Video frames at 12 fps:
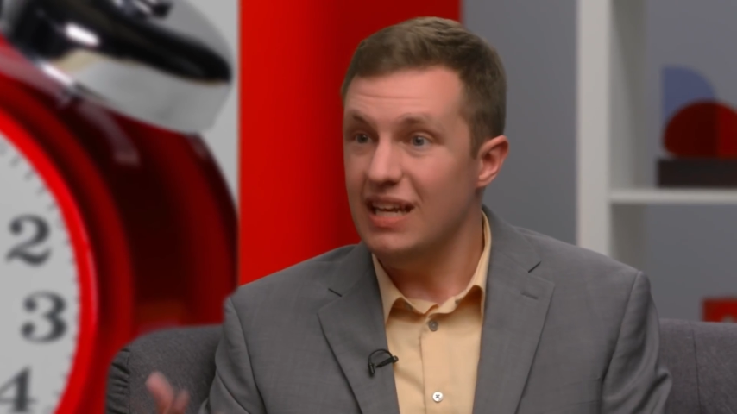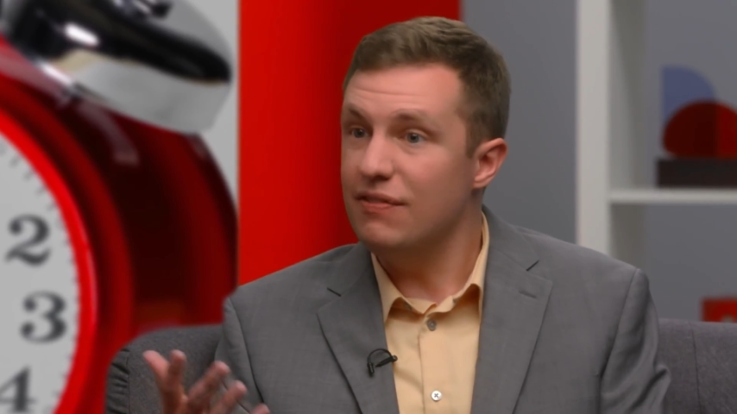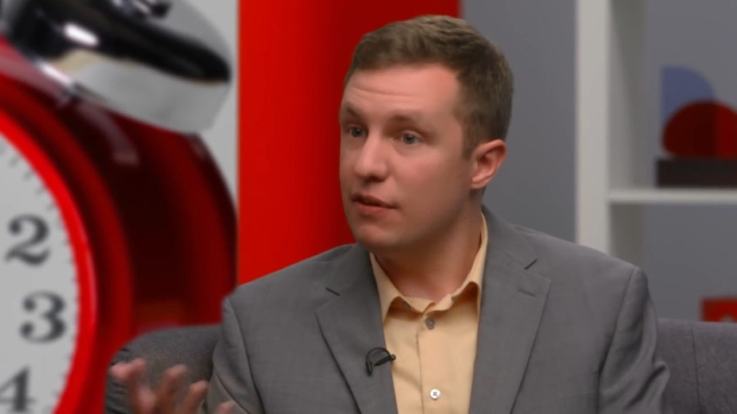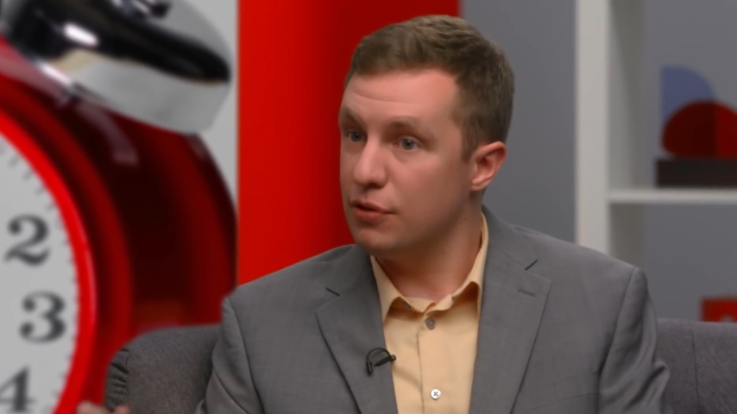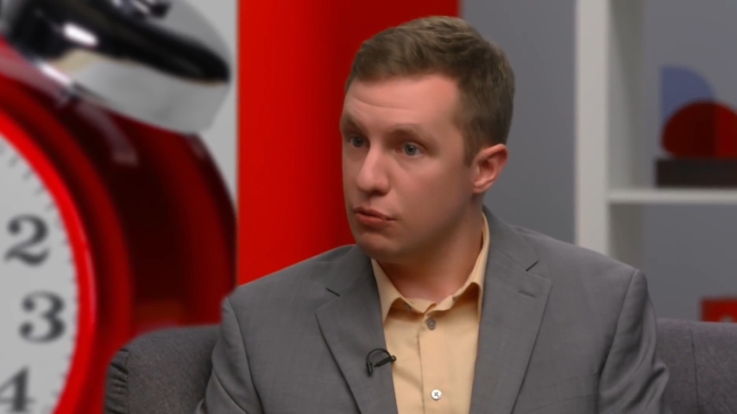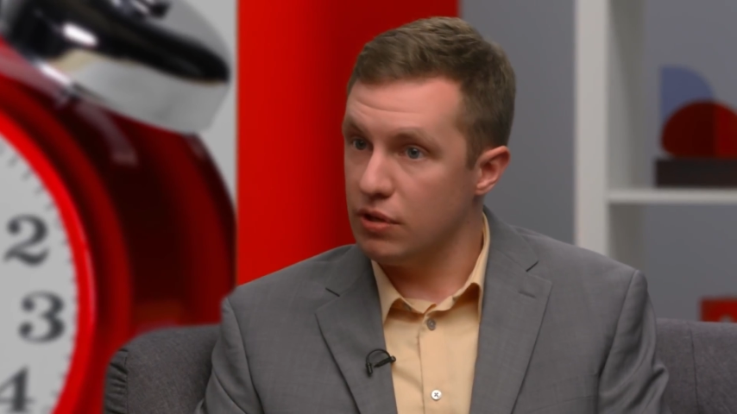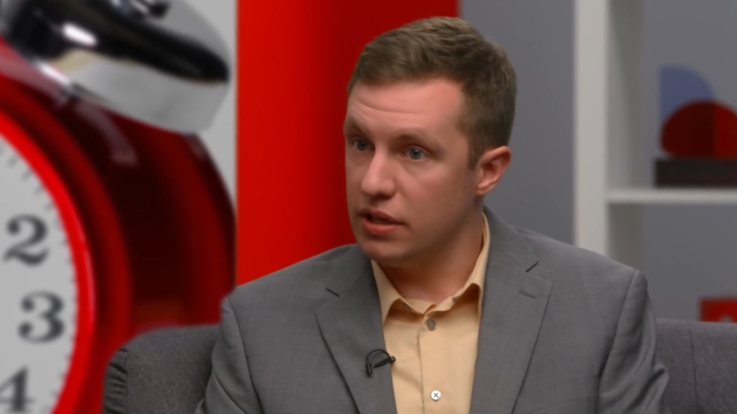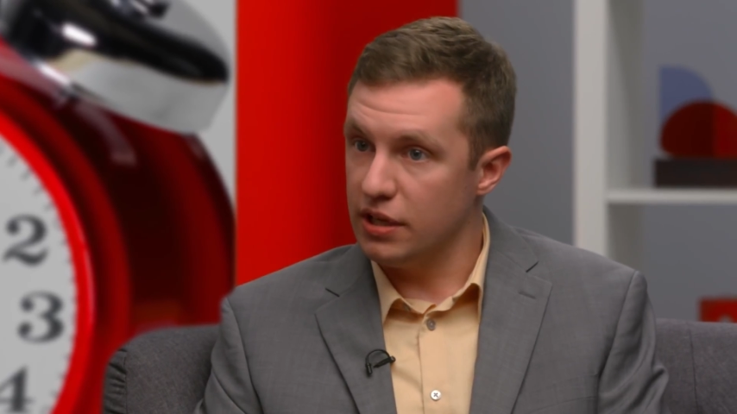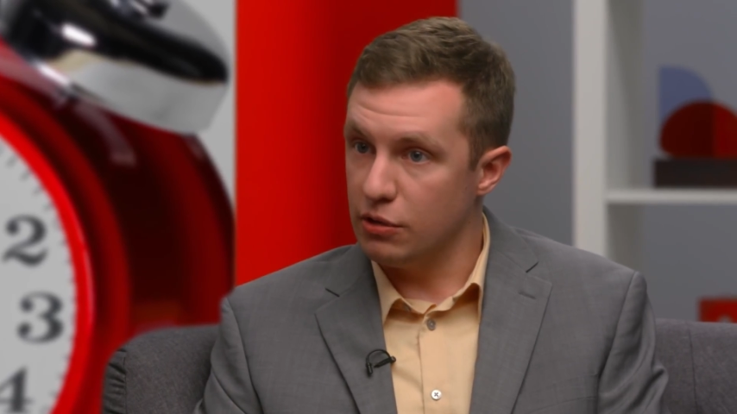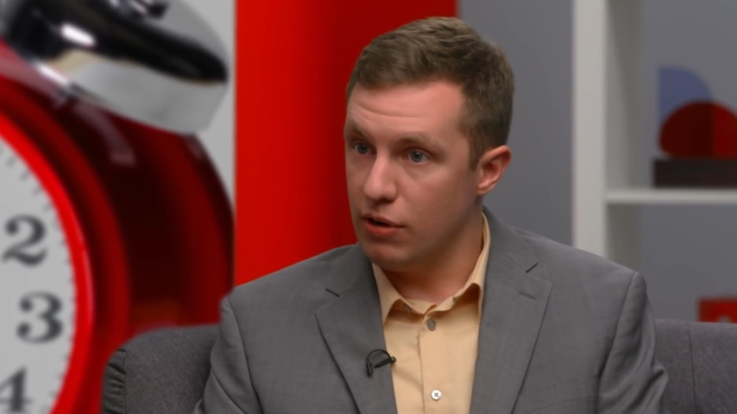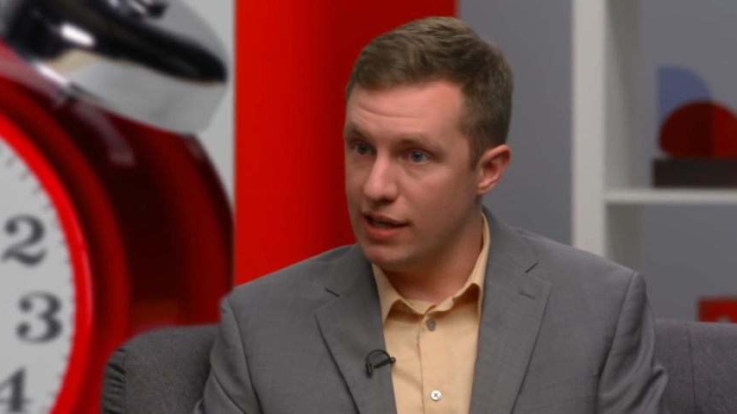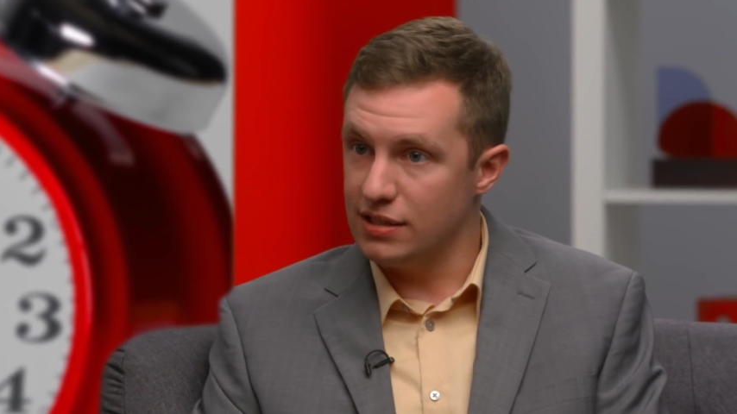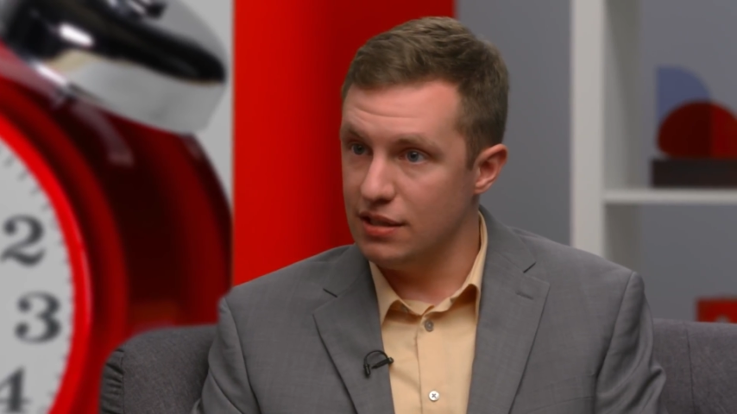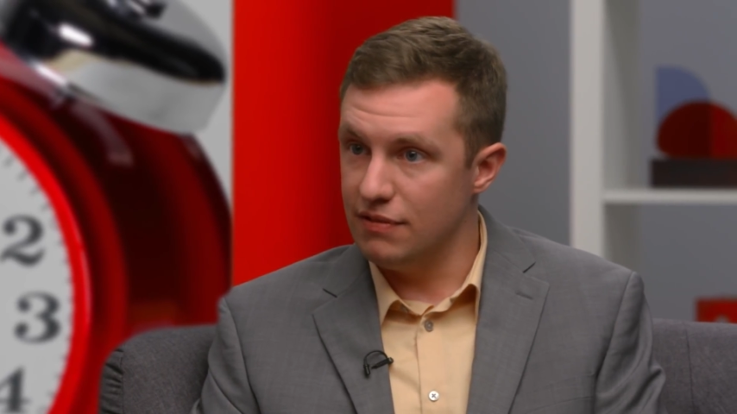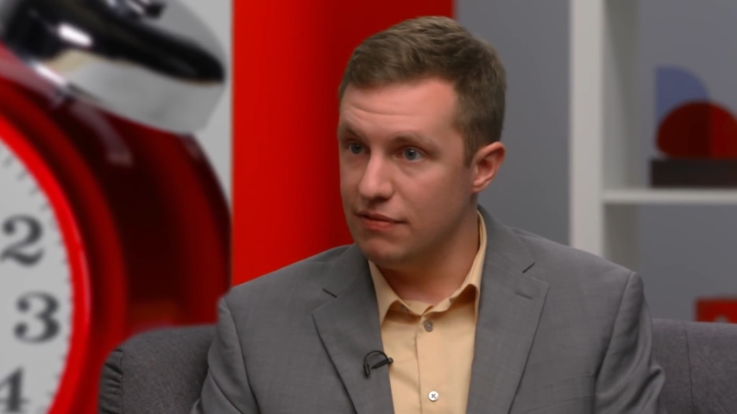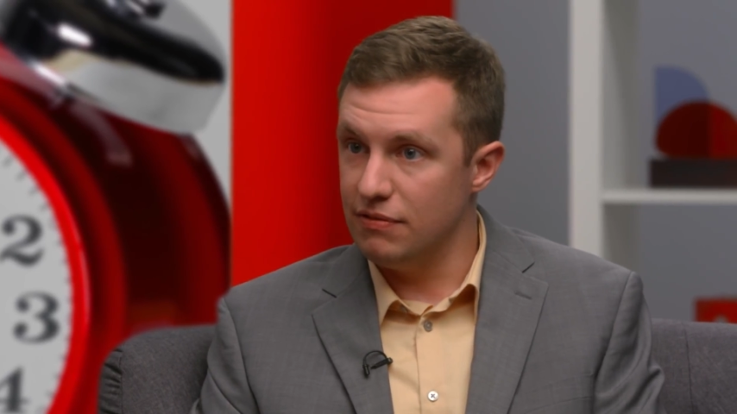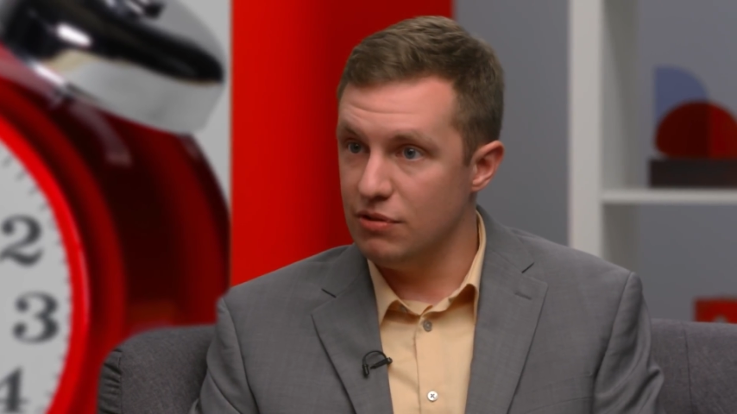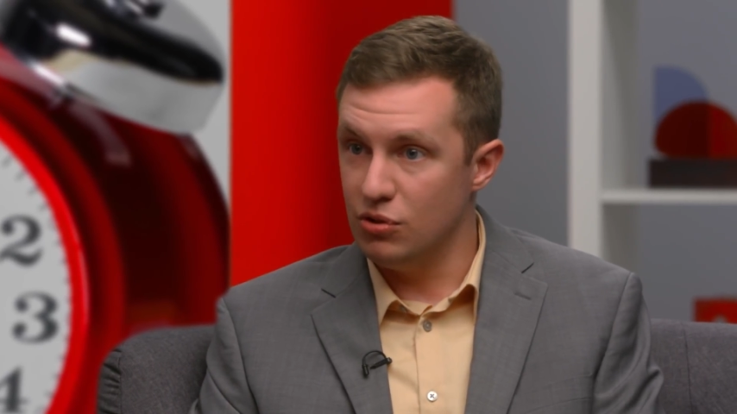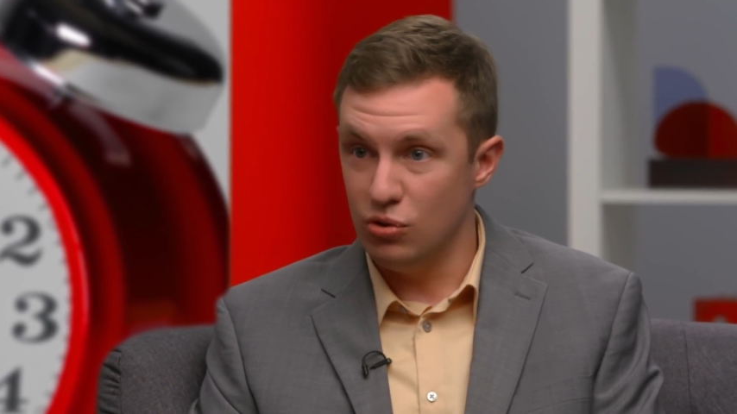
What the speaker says: even if you're really aggressive,